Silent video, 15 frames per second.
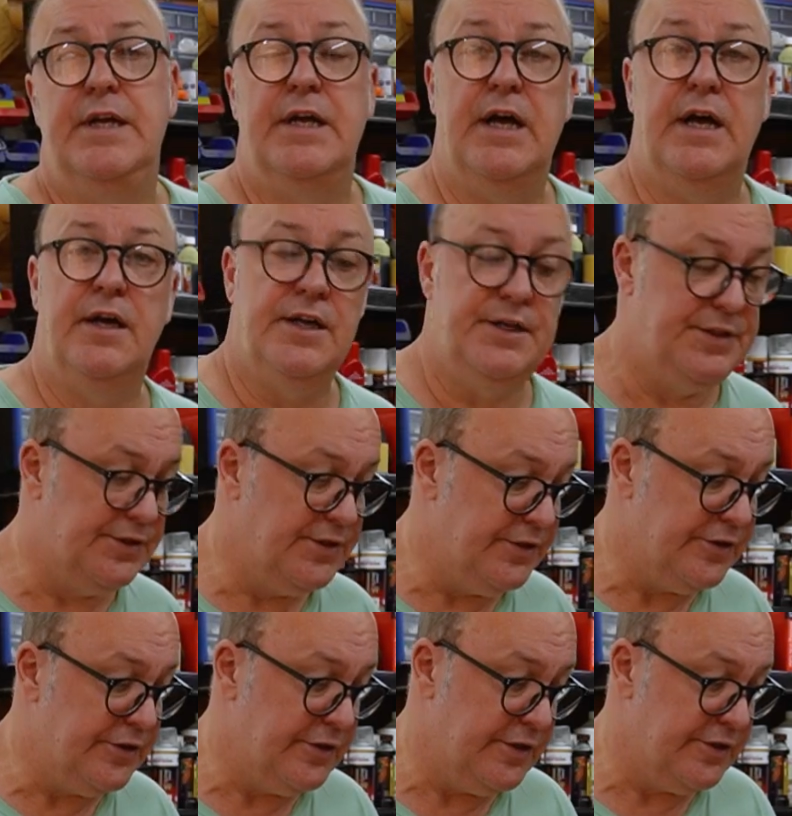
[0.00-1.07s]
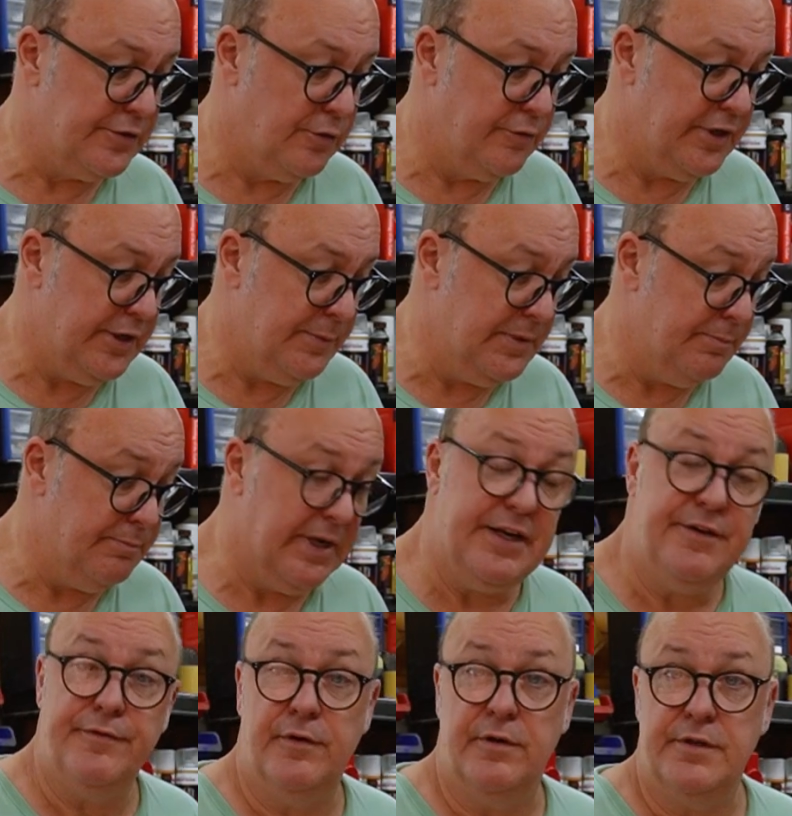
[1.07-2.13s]
a decision that's already been
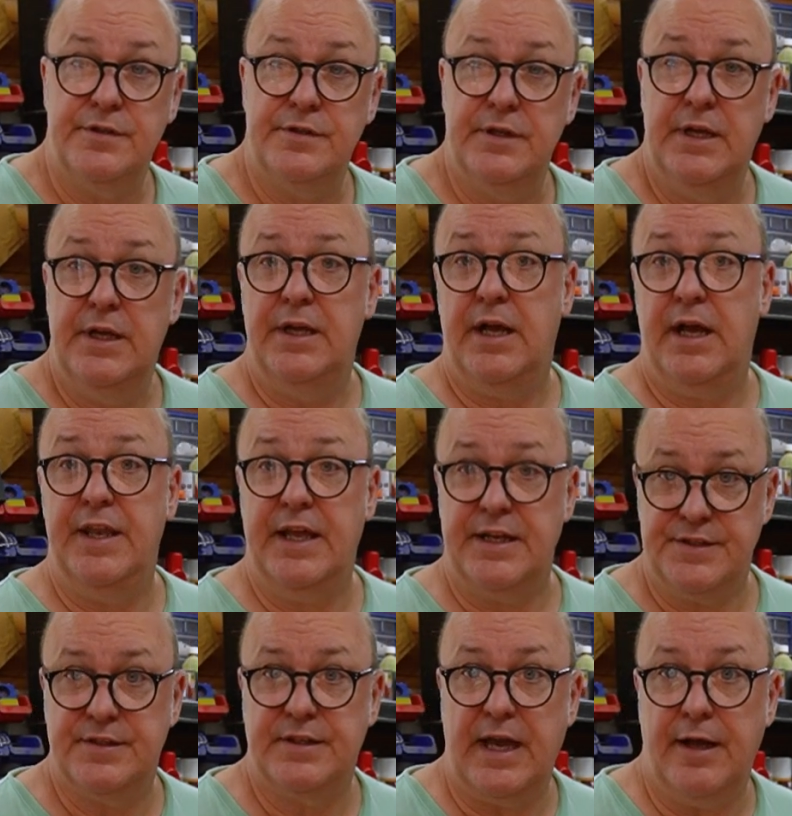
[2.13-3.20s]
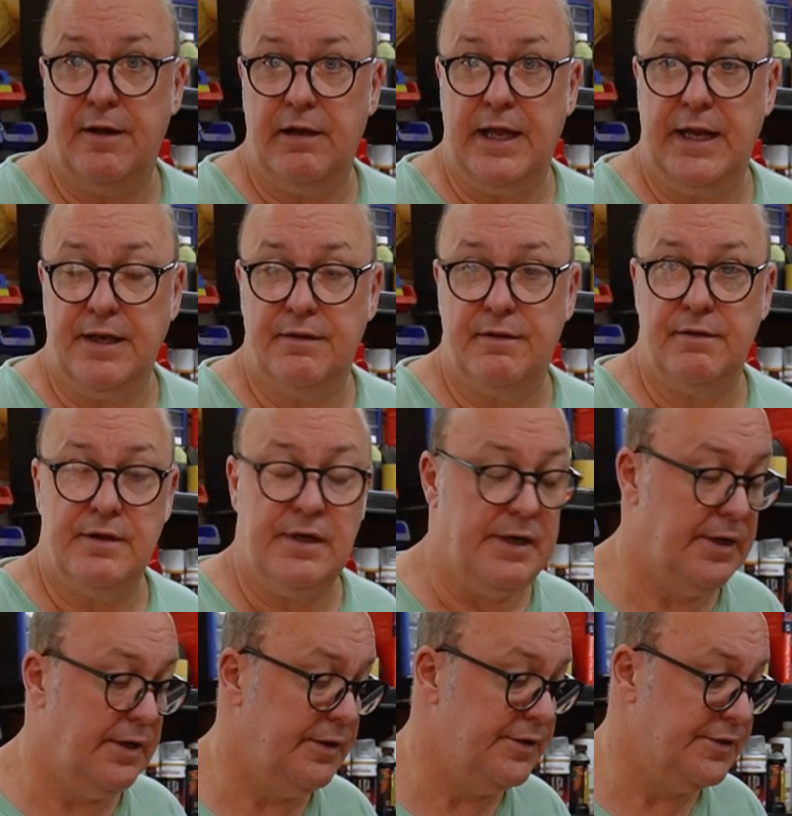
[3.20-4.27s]
made for us, and that's scale length.
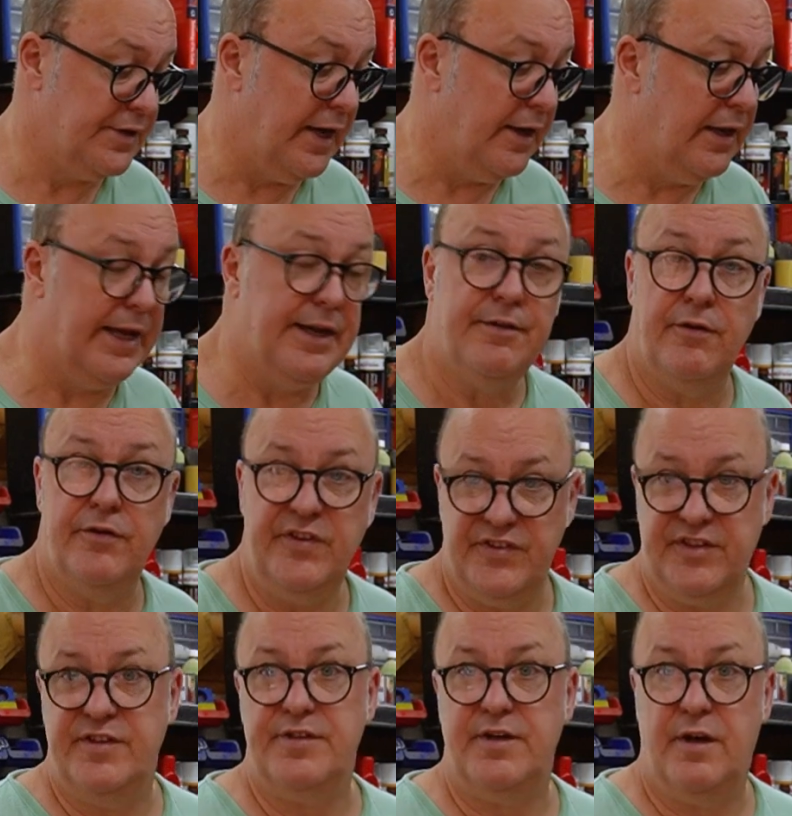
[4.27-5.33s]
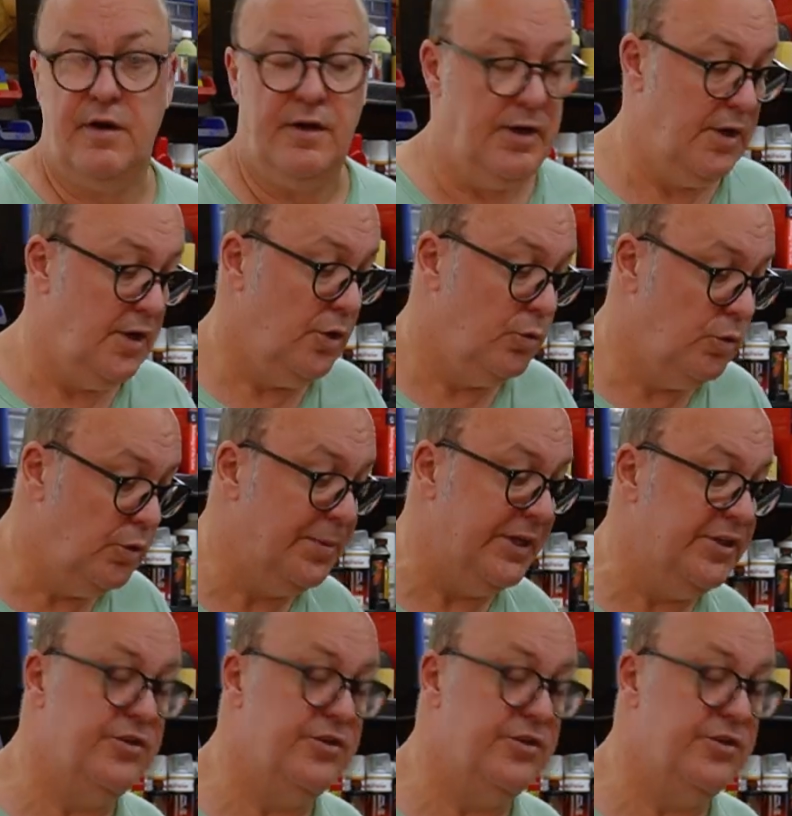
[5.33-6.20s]
The scale length on this guitar will be